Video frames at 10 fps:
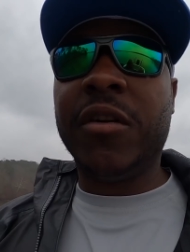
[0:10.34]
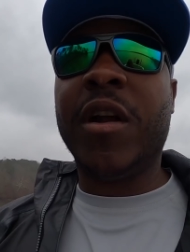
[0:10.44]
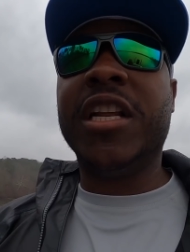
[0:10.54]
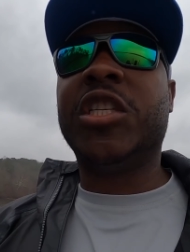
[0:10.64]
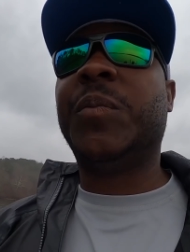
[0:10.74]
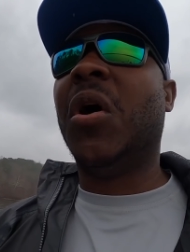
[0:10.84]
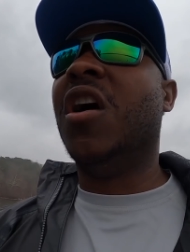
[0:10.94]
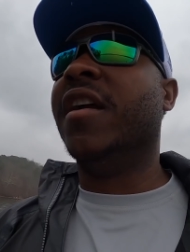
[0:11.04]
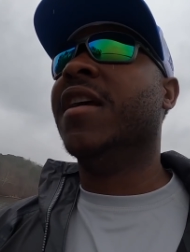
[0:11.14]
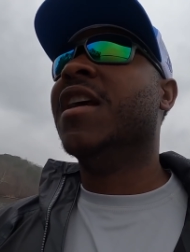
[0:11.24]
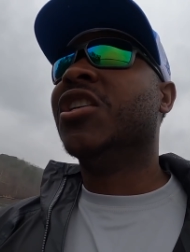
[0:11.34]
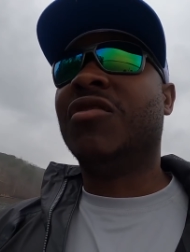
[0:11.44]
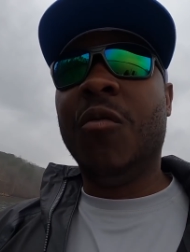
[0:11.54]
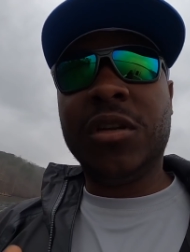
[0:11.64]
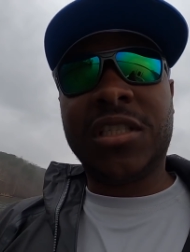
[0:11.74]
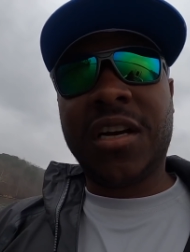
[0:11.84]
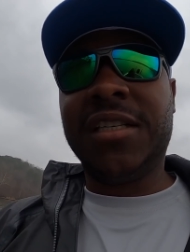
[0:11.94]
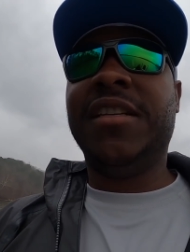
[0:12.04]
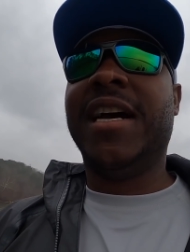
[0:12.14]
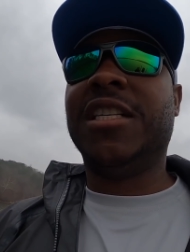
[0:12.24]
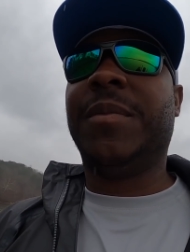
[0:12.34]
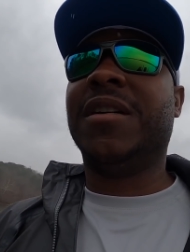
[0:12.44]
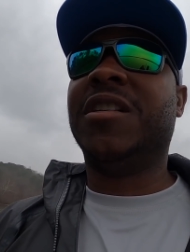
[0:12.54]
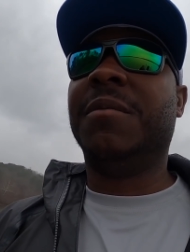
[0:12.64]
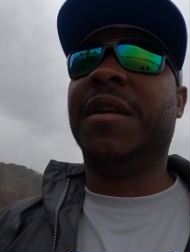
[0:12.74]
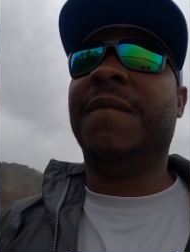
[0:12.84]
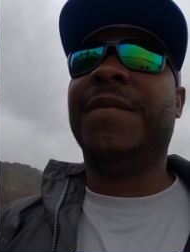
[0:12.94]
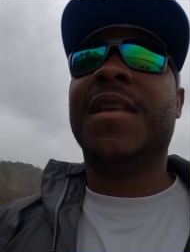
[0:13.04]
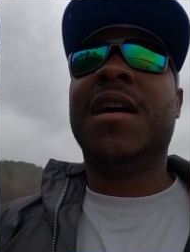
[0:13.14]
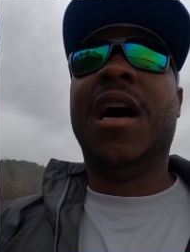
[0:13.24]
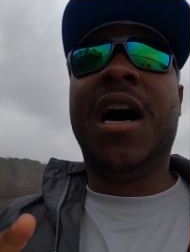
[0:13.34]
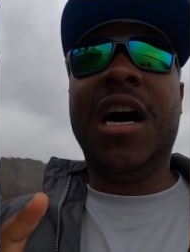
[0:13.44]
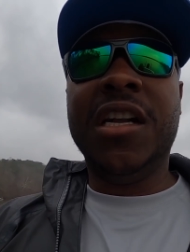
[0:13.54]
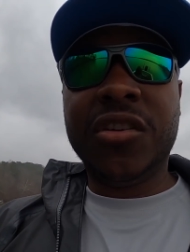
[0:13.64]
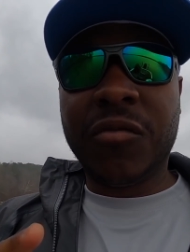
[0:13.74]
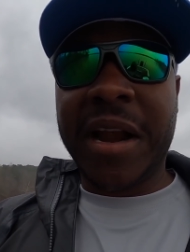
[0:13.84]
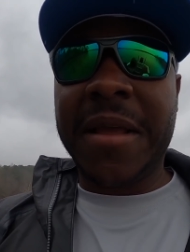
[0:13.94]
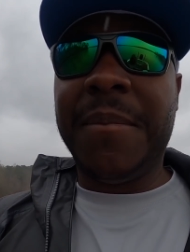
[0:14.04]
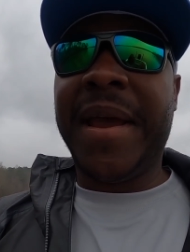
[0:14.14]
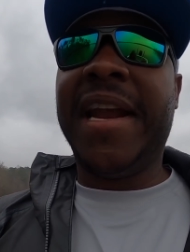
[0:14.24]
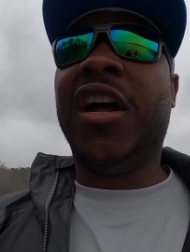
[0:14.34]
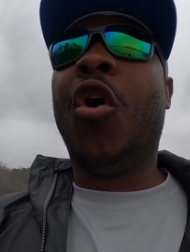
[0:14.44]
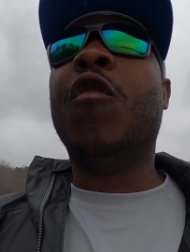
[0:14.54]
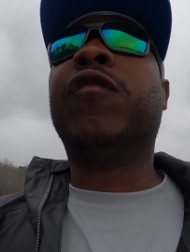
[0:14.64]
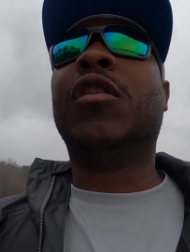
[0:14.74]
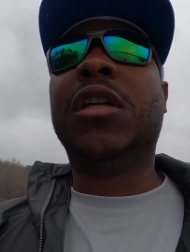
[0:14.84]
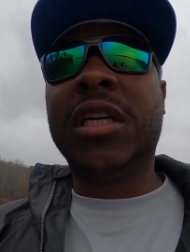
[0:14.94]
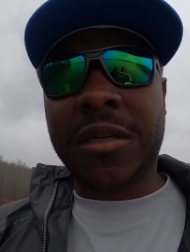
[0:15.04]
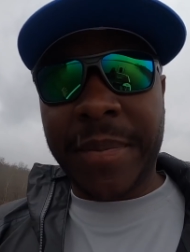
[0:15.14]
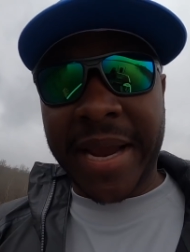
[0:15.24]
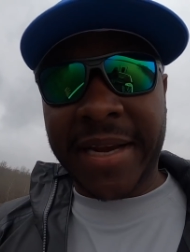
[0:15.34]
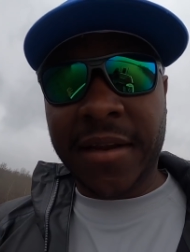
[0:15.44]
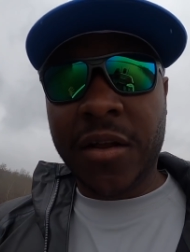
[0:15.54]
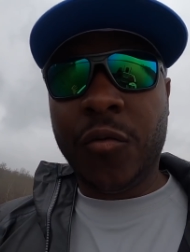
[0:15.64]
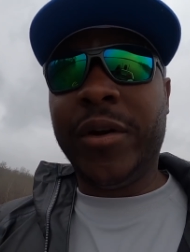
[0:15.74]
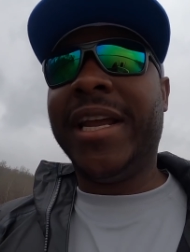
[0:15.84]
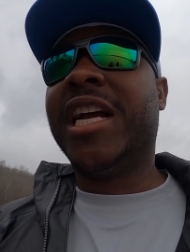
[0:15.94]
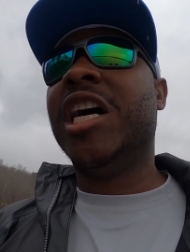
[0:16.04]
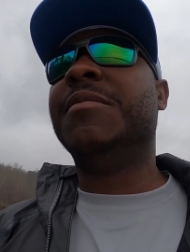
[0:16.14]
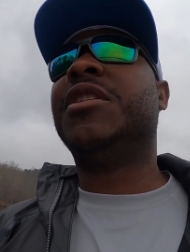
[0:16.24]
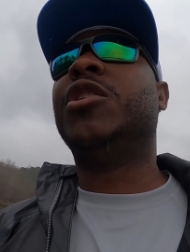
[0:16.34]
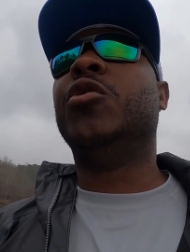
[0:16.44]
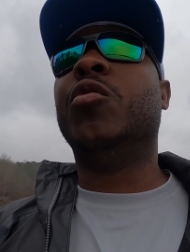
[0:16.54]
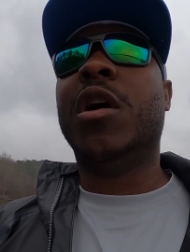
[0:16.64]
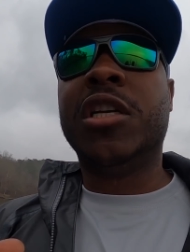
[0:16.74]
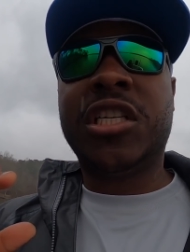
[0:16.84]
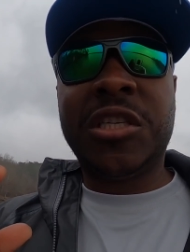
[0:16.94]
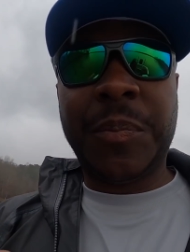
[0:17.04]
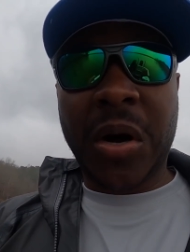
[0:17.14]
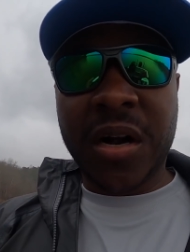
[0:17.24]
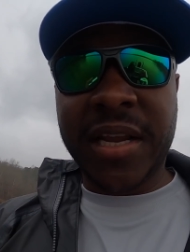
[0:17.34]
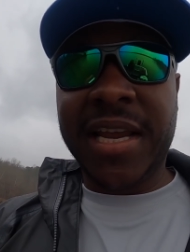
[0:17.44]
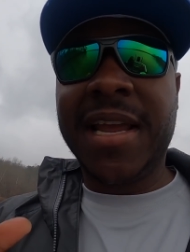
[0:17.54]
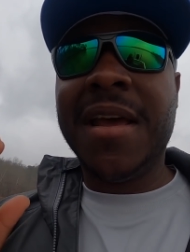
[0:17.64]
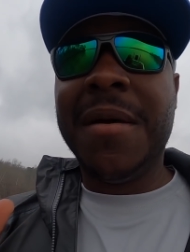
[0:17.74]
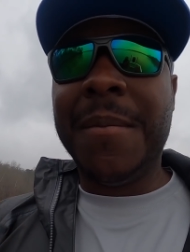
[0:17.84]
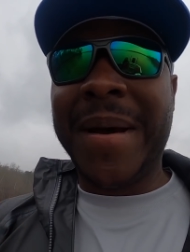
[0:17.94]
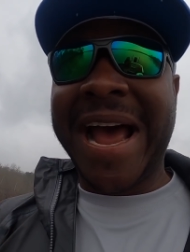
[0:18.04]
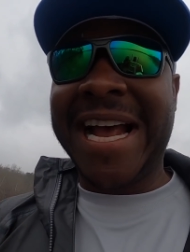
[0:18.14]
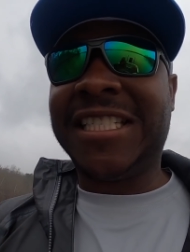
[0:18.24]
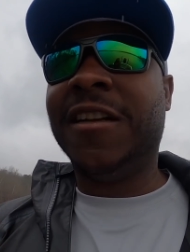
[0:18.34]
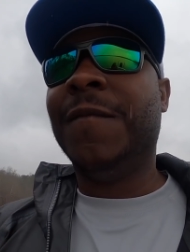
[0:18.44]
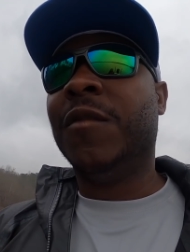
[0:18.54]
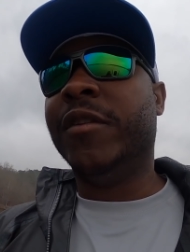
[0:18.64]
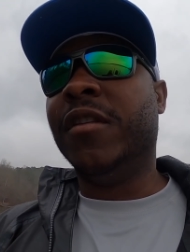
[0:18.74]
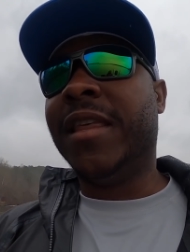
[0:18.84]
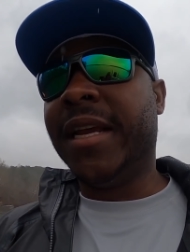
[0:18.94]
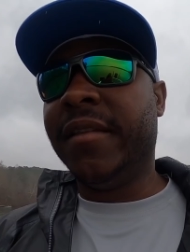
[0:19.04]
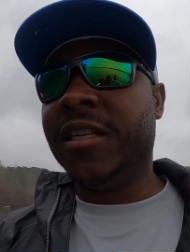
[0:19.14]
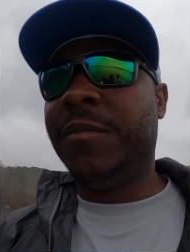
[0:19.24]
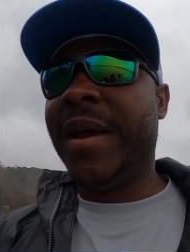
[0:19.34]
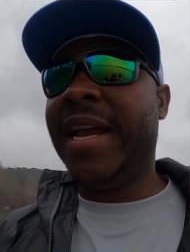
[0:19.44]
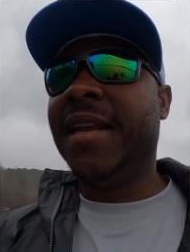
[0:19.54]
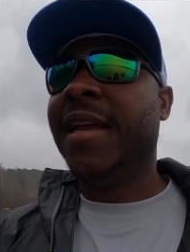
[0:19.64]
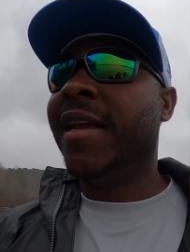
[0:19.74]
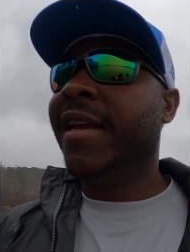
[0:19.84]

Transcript: to get ready to spawn. So I wanted to talk to you guys about something. An underrated bait, an overlooked bait when it comes to spawning bass. When you think of this bait,